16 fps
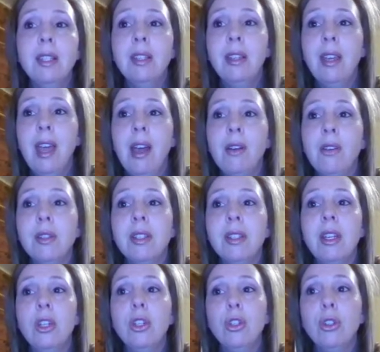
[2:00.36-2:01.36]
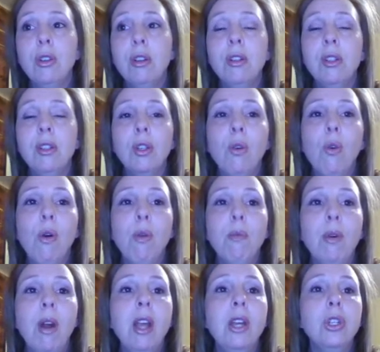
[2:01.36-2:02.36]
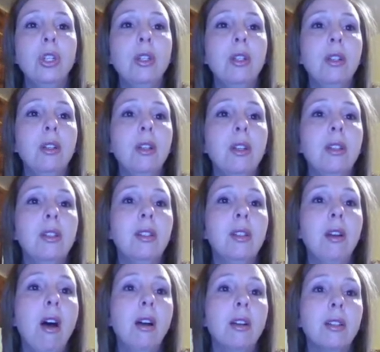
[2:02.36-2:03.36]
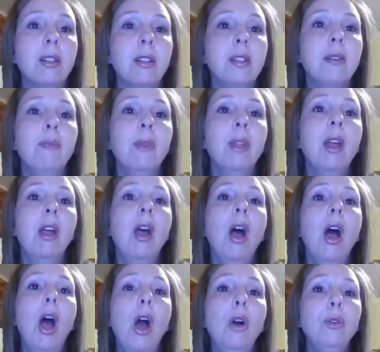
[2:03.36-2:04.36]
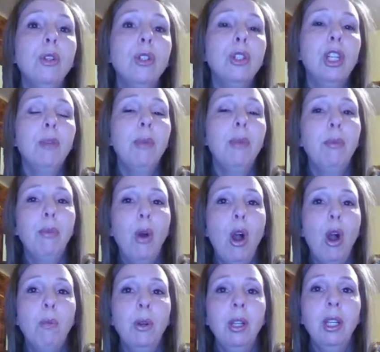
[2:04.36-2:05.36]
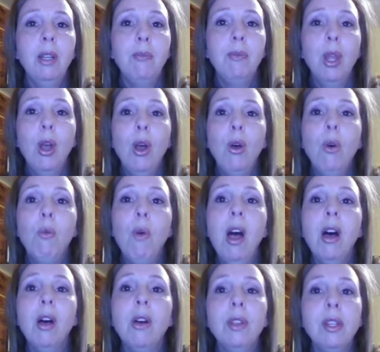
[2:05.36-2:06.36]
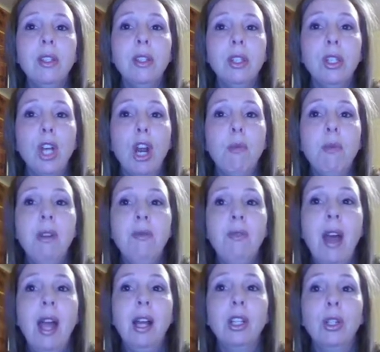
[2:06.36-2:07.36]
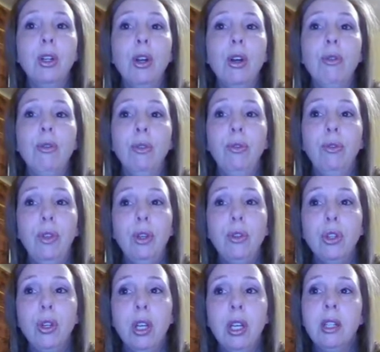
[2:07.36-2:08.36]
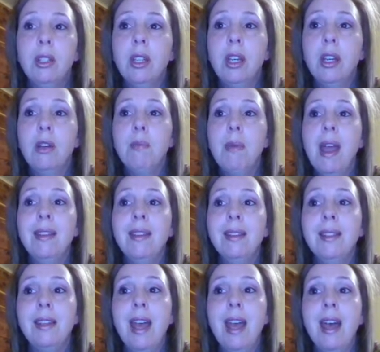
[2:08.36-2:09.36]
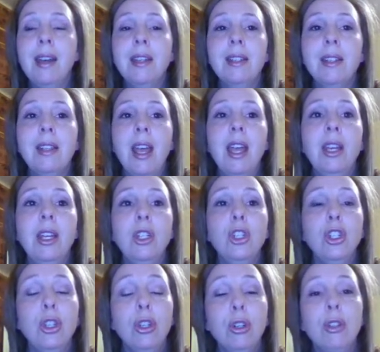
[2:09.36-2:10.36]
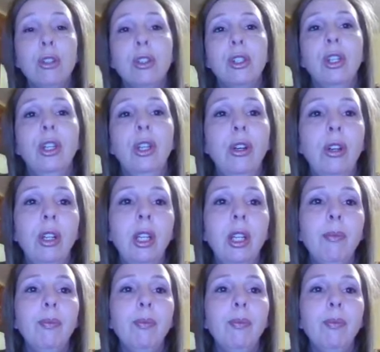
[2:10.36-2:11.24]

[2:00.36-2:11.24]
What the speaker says: accounts, insurance, corporation, stocks, ownership, and property. Wealth is a determining factor for future income and status and ensures security.